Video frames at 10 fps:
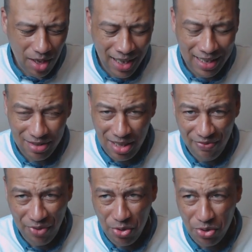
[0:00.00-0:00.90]
I guess
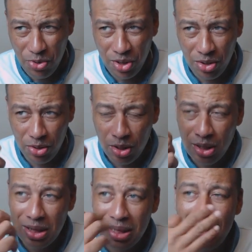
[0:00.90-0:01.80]
that first coil,
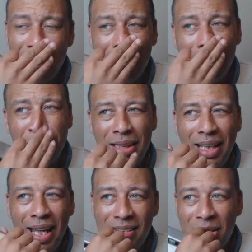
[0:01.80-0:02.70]

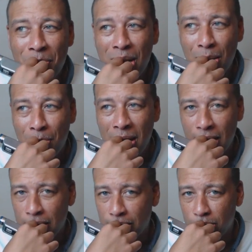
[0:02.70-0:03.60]
it lasted me
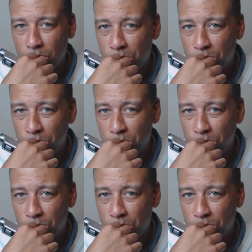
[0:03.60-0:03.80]
about